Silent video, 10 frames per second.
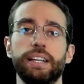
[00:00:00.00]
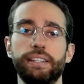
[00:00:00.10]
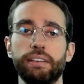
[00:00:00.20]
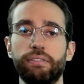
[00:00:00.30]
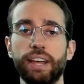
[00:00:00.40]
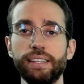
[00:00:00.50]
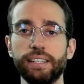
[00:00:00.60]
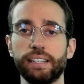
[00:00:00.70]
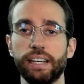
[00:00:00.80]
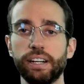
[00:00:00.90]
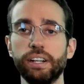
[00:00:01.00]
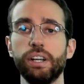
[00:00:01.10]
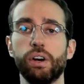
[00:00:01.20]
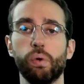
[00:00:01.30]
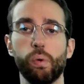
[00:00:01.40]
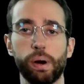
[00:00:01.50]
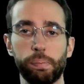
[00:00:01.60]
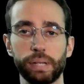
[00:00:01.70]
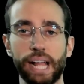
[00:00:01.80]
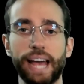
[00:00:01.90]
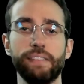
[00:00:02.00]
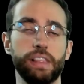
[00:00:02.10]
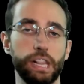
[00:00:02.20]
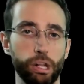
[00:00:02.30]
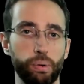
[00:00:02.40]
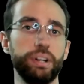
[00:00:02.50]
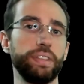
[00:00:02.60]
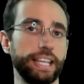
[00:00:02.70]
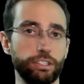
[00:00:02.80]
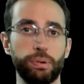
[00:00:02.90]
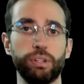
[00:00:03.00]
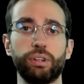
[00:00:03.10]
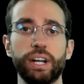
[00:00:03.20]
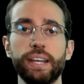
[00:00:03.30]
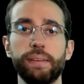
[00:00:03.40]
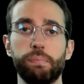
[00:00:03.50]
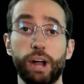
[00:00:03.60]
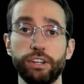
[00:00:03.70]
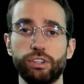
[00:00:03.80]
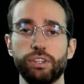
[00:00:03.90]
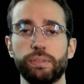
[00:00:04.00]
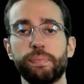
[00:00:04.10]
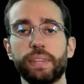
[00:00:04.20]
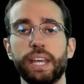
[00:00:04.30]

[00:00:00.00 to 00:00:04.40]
the ventilator will apply lower inspiratory pressures.